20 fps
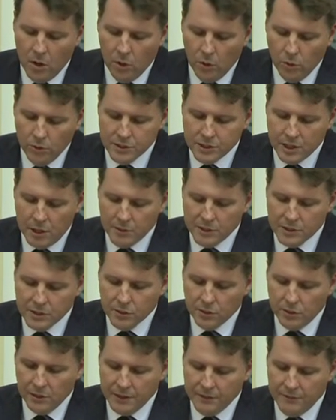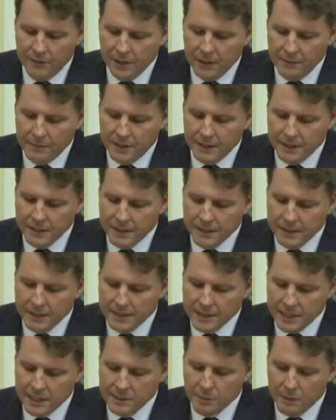Also, install a development
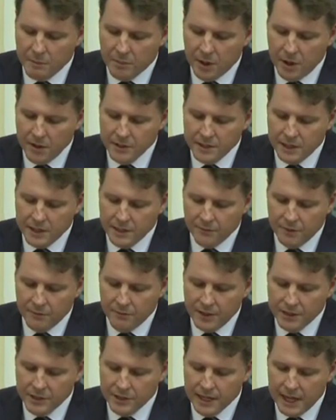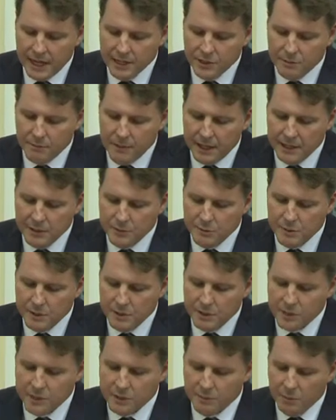assessment process for vegetation management
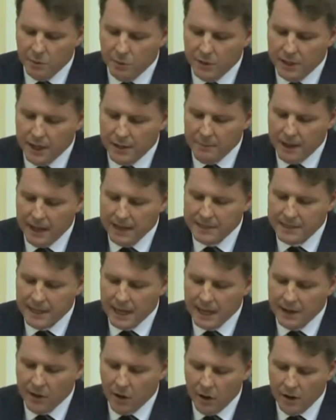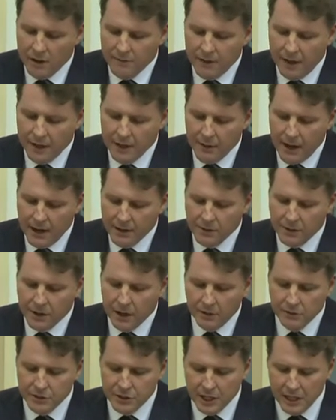to support and maintain high-value
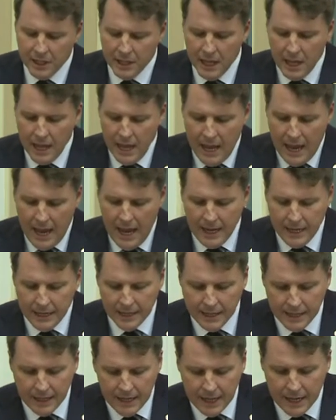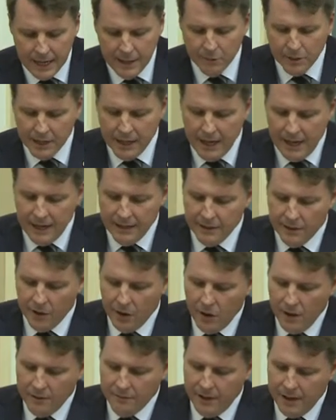agriculture and irrigated
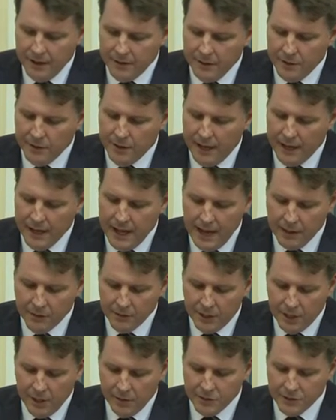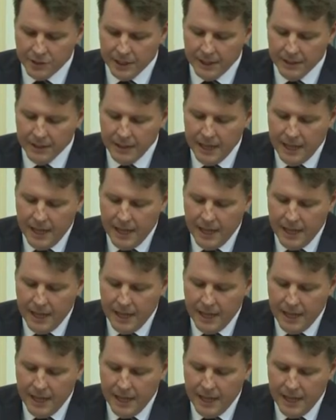high-value agriculture,